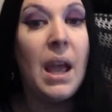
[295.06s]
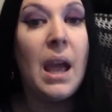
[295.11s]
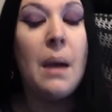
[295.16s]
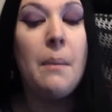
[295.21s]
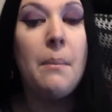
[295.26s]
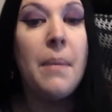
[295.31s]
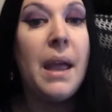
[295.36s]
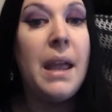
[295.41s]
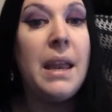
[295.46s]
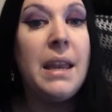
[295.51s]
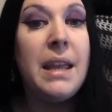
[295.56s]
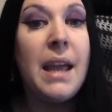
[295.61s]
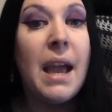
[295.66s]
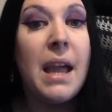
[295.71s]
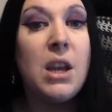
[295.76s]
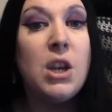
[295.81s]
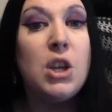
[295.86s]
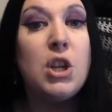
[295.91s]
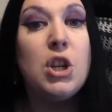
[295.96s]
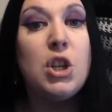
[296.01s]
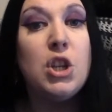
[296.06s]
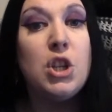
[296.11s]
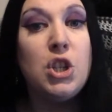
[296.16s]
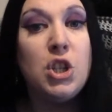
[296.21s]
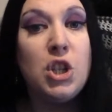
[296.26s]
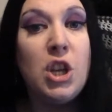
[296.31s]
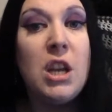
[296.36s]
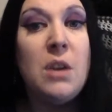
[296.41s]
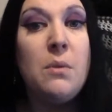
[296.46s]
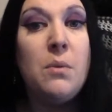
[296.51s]
But in the end,
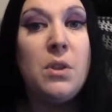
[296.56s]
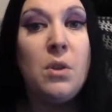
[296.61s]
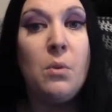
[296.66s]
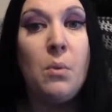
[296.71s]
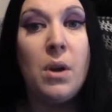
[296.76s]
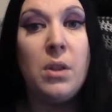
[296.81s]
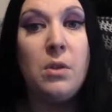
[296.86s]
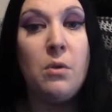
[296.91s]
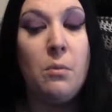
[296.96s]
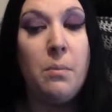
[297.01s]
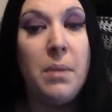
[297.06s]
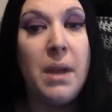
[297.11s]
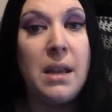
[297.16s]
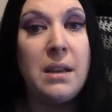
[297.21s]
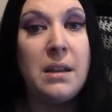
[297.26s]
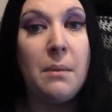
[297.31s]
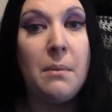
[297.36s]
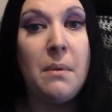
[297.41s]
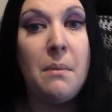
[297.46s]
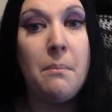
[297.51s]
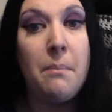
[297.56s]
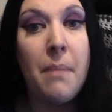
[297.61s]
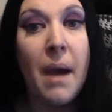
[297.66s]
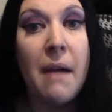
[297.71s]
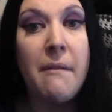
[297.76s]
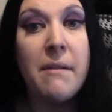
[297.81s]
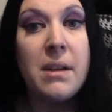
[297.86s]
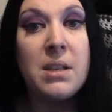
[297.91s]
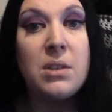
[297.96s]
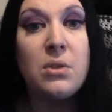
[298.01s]
she would be the one that would end up
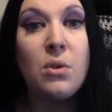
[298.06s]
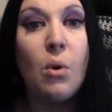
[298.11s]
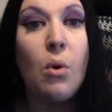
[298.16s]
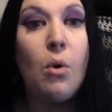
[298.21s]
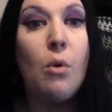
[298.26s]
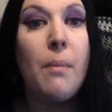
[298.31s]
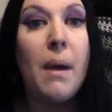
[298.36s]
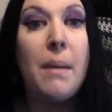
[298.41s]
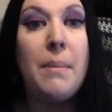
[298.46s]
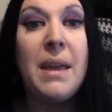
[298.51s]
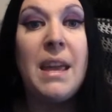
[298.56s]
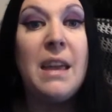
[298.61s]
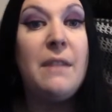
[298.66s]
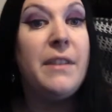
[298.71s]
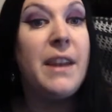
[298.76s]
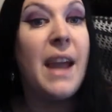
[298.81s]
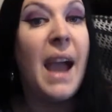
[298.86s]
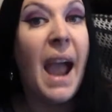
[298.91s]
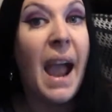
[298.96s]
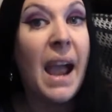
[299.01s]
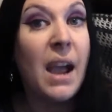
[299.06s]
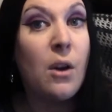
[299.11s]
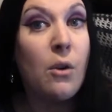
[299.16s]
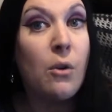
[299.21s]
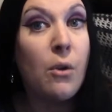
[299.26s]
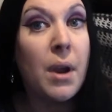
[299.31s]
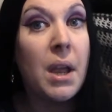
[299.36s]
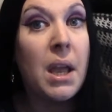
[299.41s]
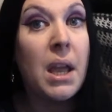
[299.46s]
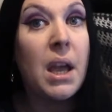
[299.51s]
embarrassed or maybe even
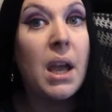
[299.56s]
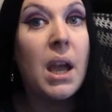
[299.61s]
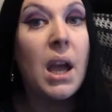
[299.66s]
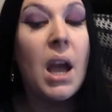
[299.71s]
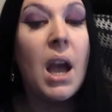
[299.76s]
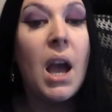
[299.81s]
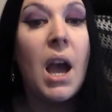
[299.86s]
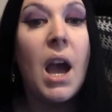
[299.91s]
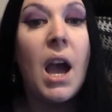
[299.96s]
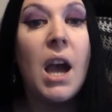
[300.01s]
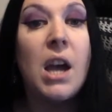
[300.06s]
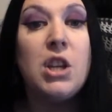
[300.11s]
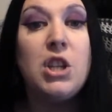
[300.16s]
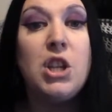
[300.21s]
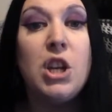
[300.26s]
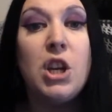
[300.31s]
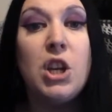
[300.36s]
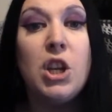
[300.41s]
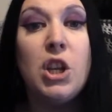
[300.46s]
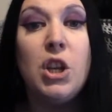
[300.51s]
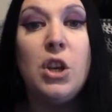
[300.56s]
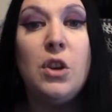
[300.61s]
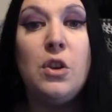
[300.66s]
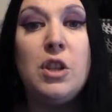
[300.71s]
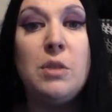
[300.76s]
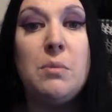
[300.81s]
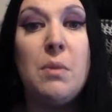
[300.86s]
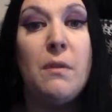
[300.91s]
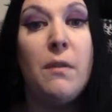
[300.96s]
angry, and she could accuse him of